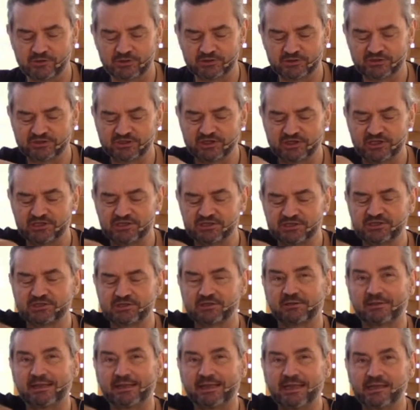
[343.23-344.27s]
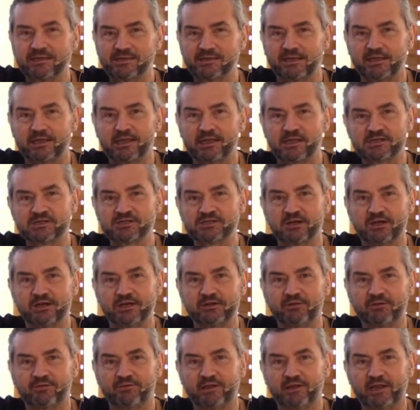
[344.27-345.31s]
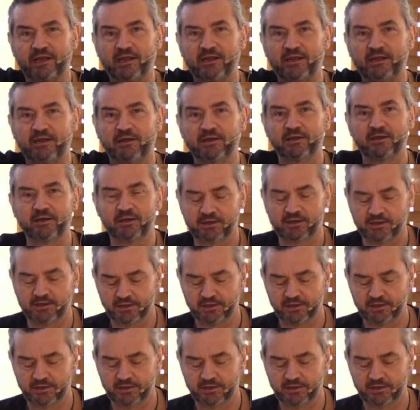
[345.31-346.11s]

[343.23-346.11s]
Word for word: that sits neatly inside of the